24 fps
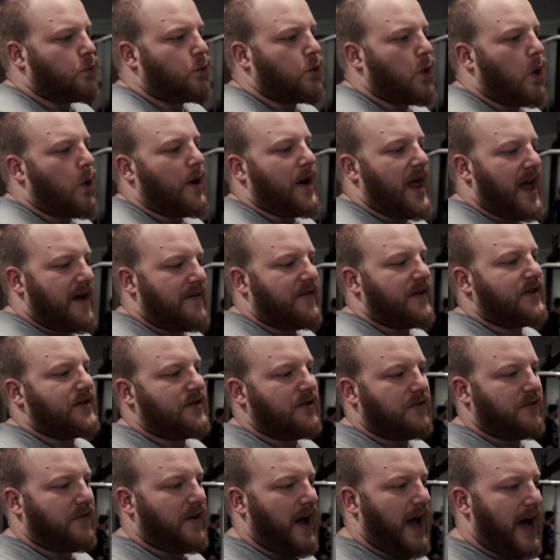going heavy
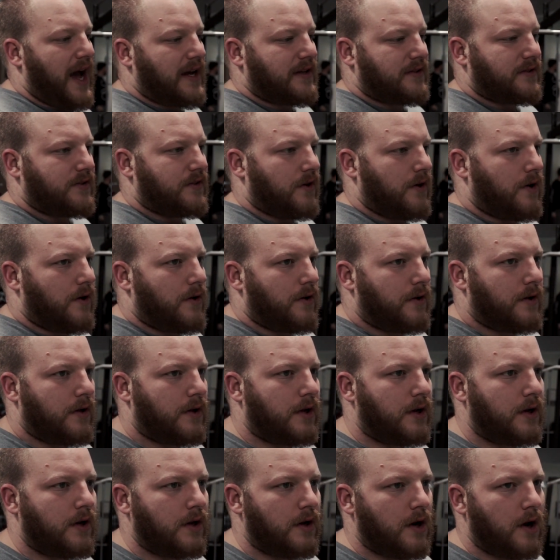too fast. So,
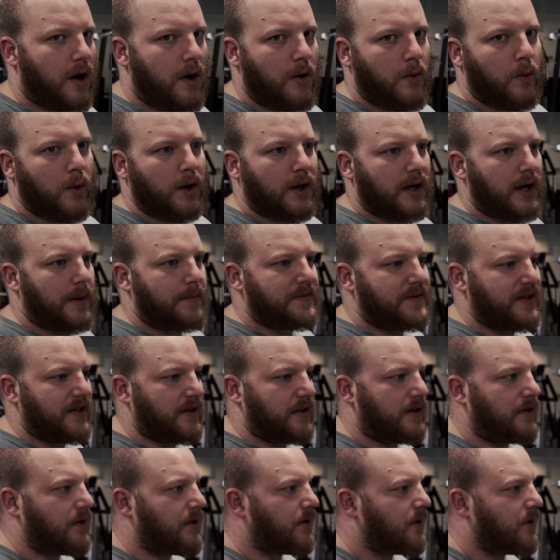I'll work up to,